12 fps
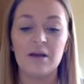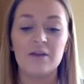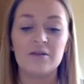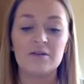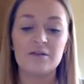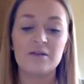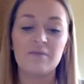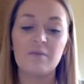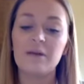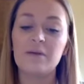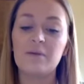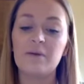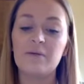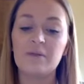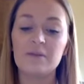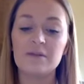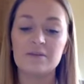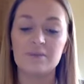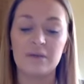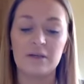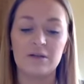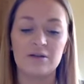There's enough money to pay rent this week.